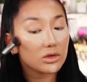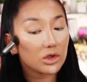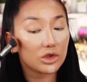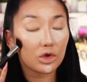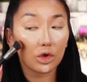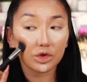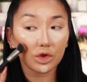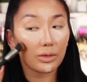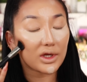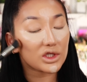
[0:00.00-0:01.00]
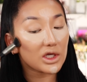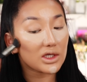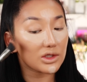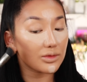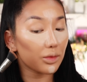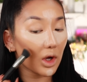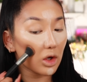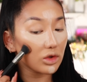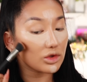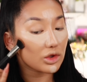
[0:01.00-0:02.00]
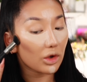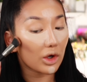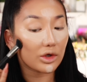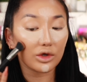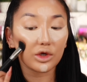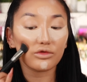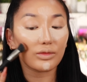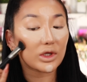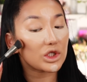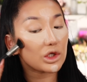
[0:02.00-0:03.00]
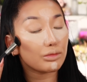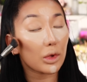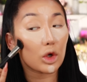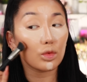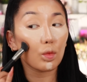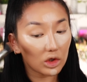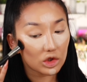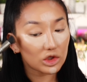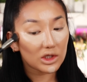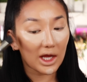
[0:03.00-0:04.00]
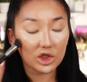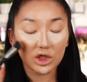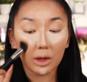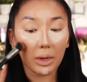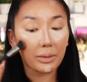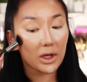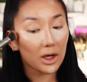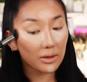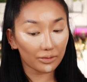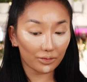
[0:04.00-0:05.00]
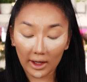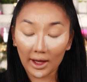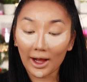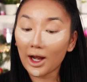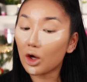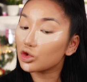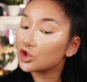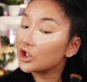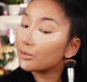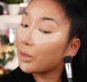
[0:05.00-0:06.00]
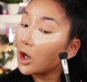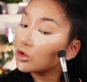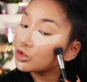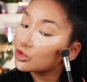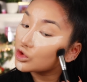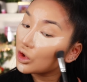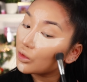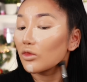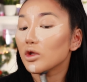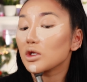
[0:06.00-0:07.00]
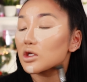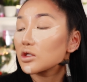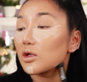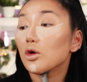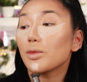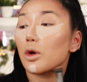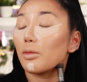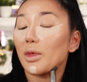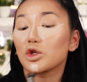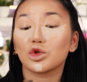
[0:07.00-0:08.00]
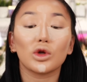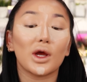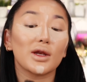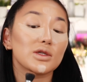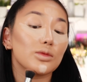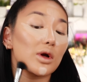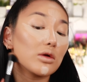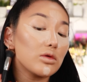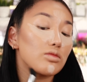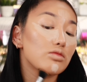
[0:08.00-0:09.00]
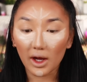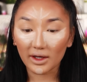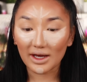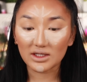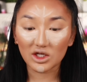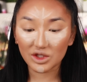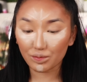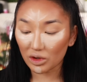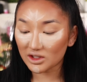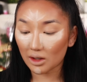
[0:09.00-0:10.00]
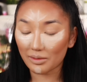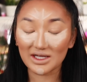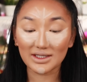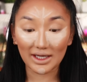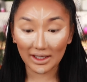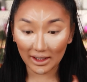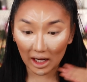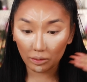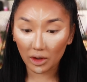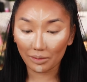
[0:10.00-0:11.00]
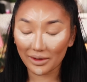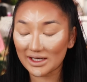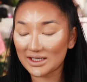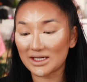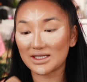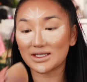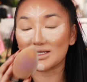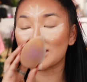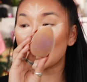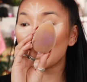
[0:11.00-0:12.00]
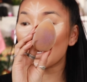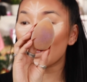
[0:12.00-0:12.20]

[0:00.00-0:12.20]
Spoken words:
just going to contour my cheeks as well. Just go underneath my cheekbone. Snatch that puppy up. Hello, cheekbones. And then just a little bit on my jawline as well. Okay, so I just bronzed up my skin and now I'm going to blend in this concealer.